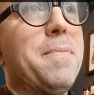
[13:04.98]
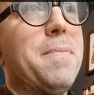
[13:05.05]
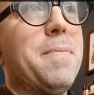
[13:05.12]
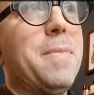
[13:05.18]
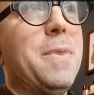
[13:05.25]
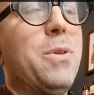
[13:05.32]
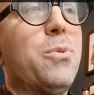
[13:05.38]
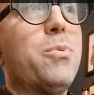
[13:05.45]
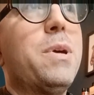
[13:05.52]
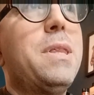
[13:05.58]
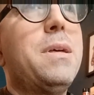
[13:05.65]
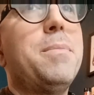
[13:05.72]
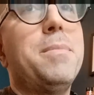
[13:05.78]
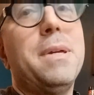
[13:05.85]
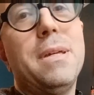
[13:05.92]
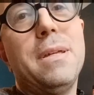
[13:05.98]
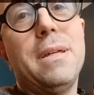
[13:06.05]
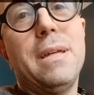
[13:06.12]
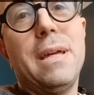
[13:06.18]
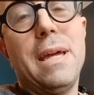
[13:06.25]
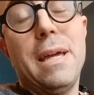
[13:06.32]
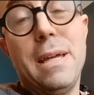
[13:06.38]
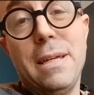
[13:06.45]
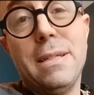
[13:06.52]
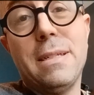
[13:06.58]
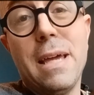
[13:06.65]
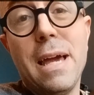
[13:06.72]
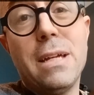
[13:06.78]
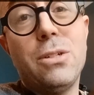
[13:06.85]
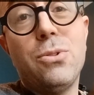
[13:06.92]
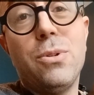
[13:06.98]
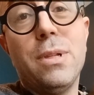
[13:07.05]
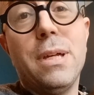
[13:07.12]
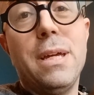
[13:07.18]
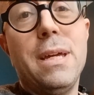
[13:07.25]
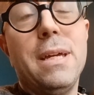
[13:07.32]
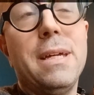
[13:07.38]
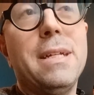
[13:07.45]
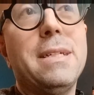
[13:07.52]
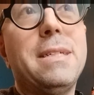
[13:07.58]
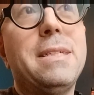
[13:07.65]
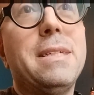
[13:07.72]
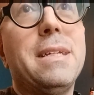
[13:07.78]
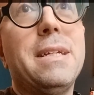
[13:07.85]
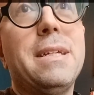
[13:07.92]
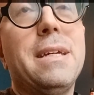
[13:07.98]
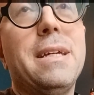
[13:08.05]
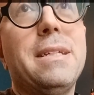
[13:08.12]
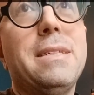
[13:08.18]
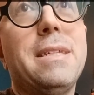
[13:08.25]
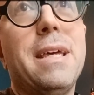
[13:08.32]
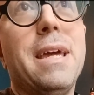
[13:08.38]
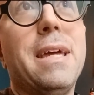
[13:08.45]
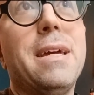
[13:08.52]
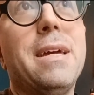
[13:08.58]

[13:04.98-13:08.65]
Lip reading: rhythm is actually it's like